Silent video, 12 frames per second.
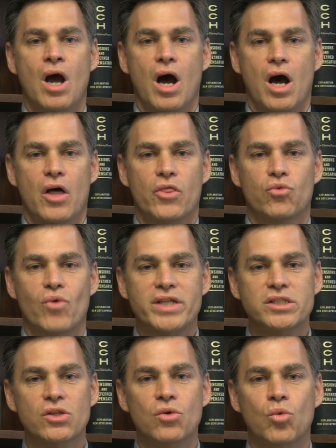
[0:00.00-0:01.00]
The
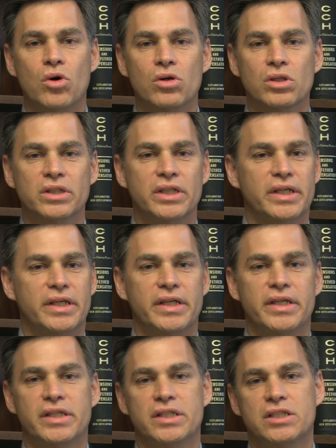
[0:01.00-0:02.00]
rest of the world
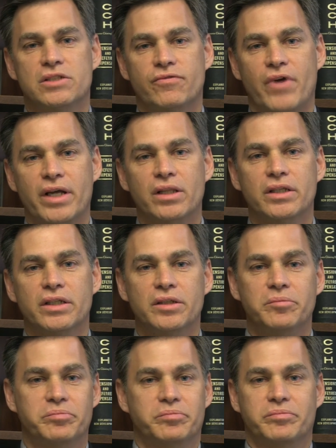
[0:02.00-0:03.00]
is frankly